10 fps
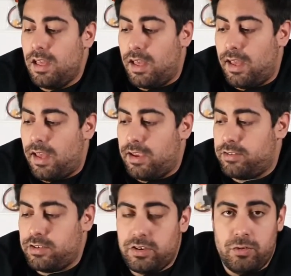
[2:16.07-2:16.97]
Uh,
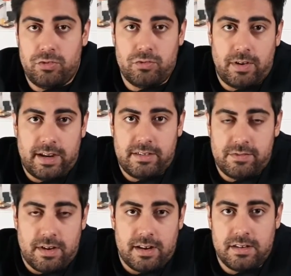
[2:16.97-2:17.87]
it's your usual
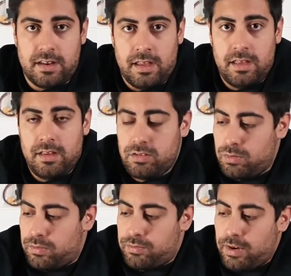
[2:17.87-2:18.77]
ready-to-run
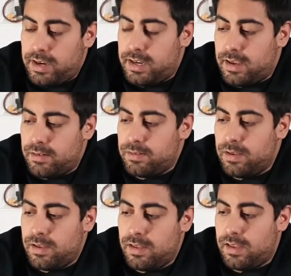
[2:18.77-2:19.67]
sort of radio.
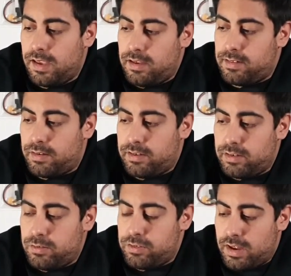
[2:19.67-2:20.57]
It is only
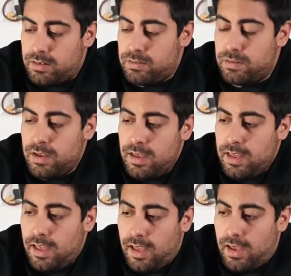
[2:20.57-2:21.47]
two-channel.
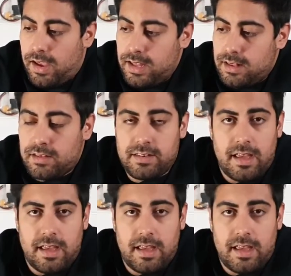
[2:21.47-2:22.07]
Uh, it does